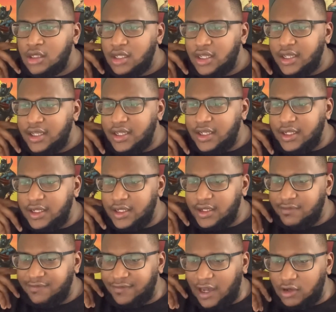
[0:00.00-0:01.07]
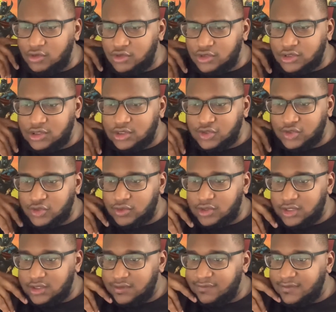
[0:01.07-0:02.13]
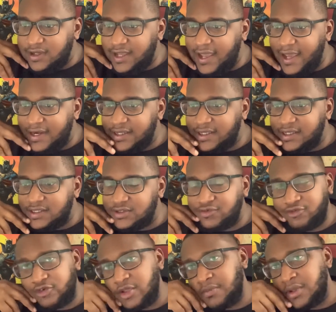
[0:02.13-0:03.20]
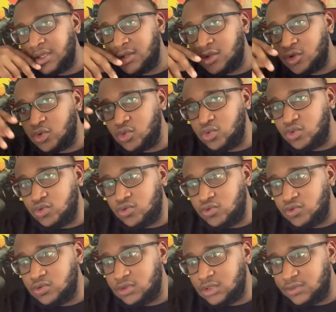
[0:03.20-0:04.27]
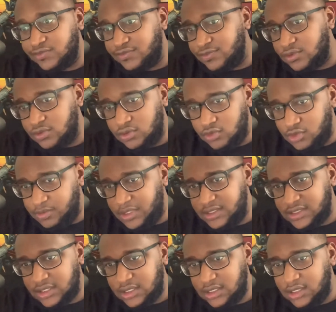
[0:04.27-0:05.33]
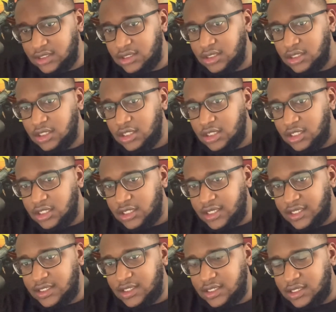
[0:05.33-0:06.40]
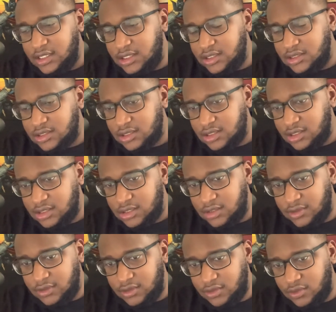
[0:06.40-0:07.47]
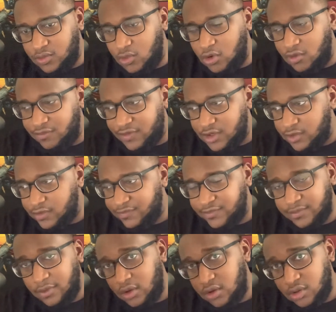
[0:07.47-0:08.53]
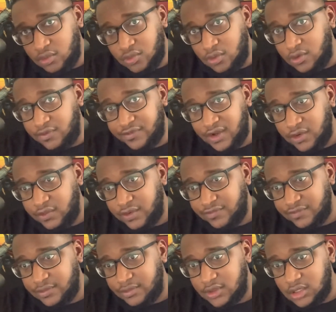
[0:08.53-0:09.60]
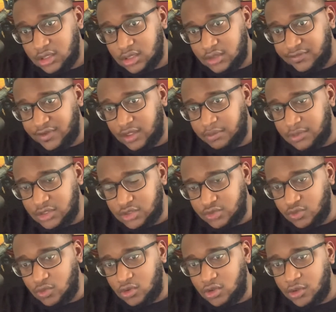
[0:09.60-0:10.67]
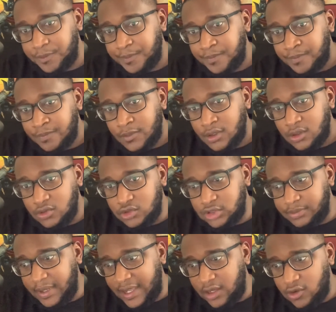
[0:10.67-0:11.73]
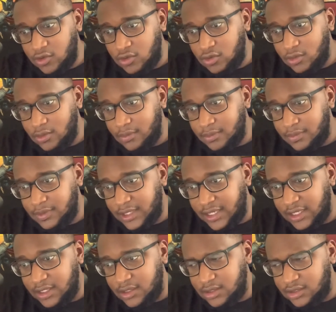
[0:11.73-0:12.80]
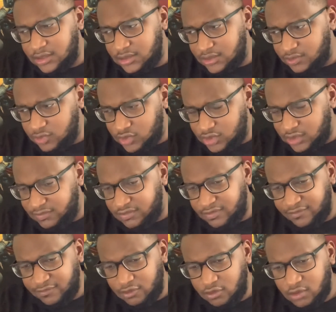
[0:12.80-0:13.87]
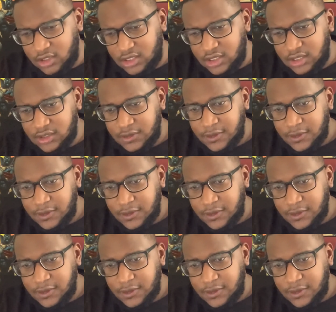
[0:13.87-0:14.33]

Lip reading: And it follows the story of Atticus Freeman, who's basically he's a war veteran from the Vietnamese War, who's back home now. He was living in Florida,